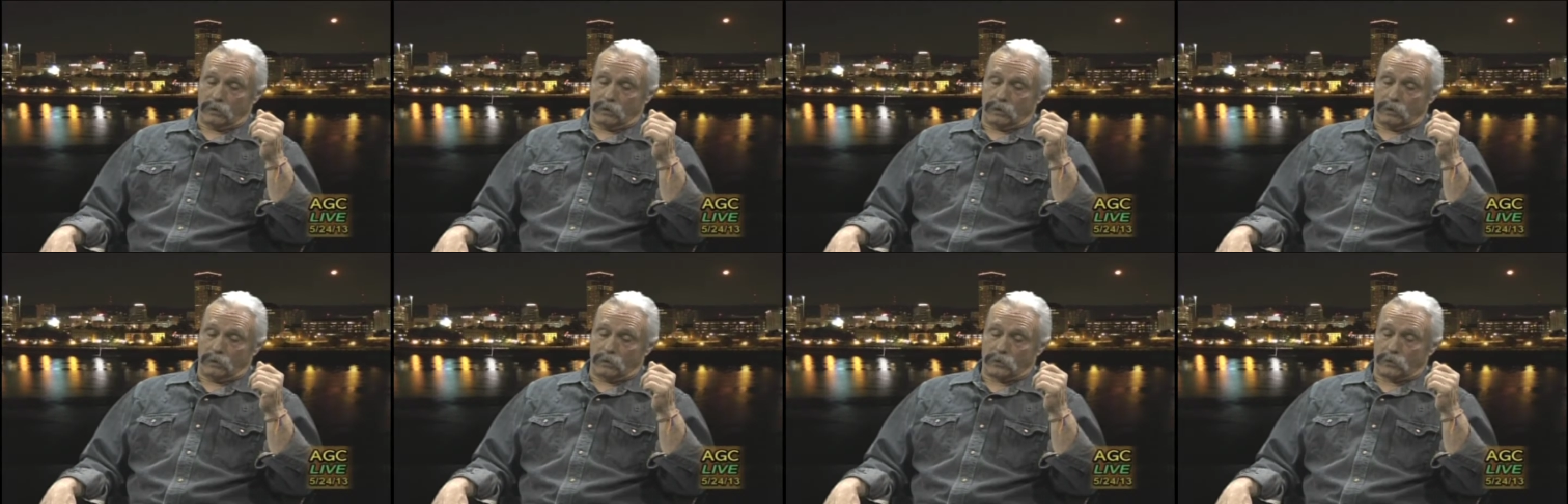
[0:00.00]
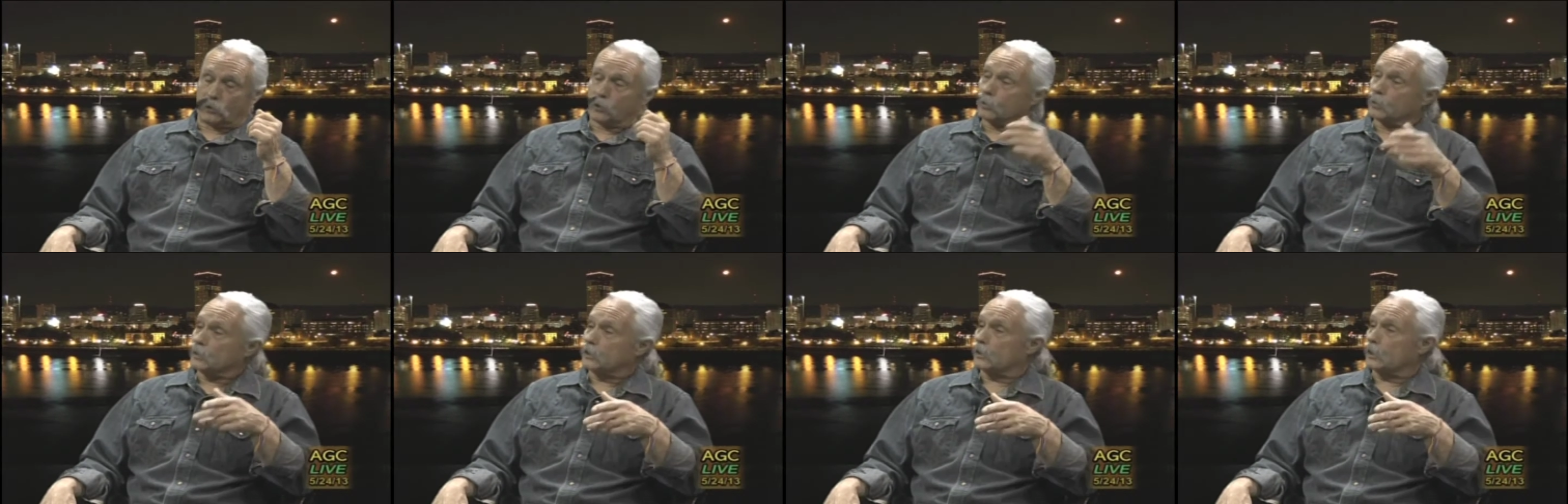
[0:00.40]
the
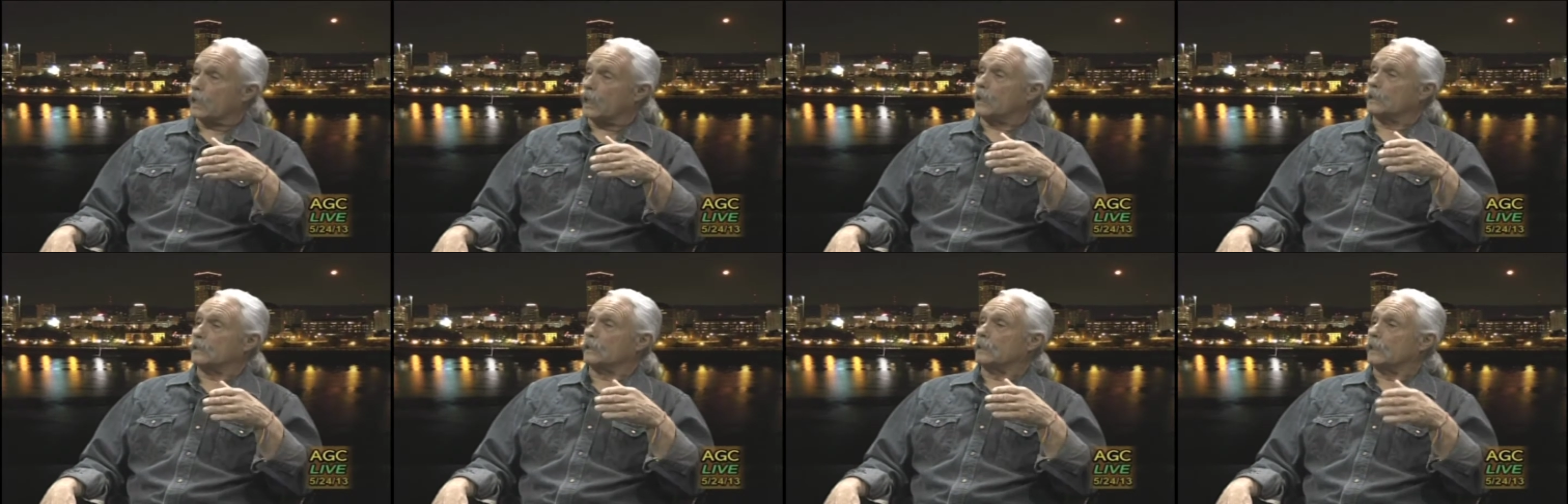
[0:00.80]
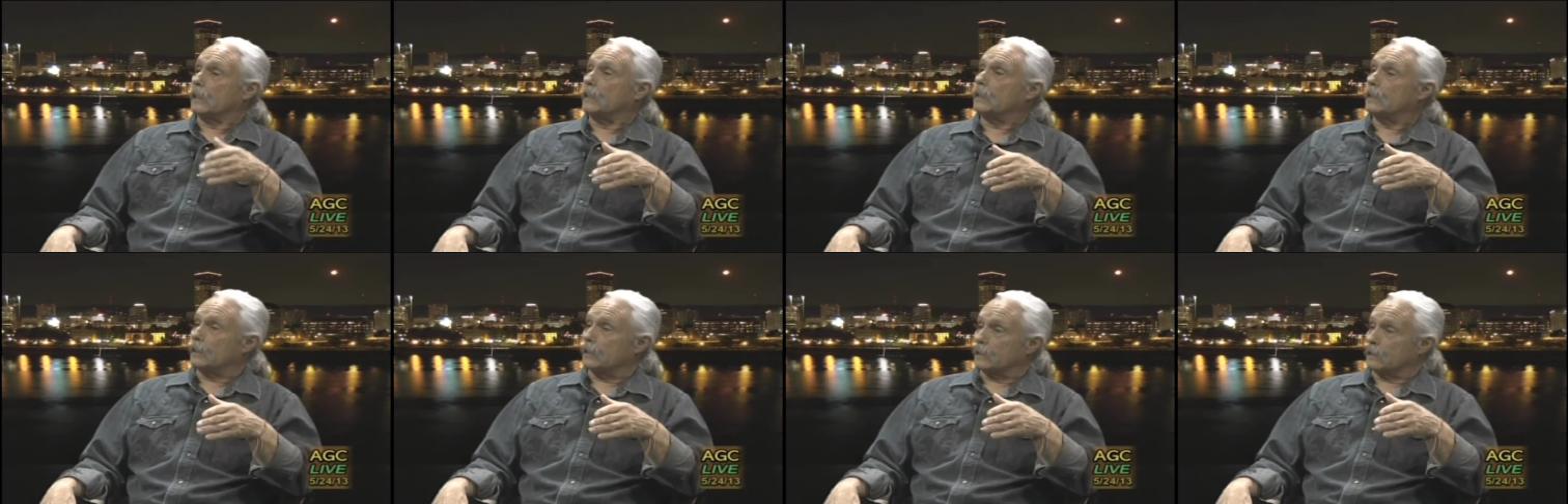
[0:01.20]
suicides in
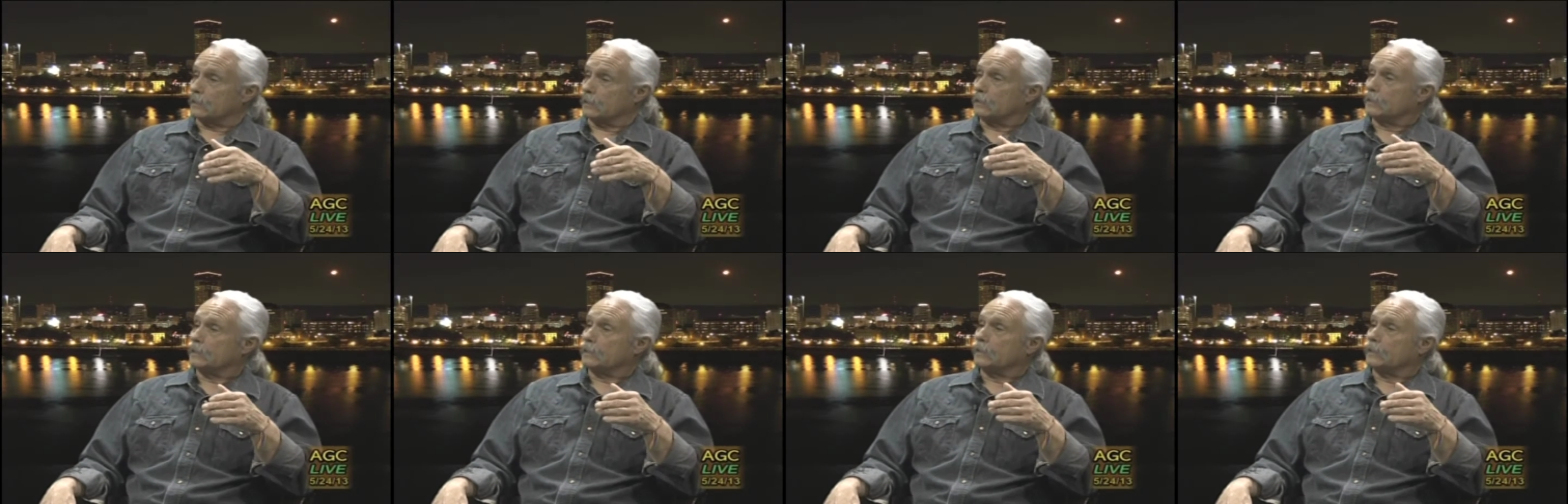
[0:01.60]
India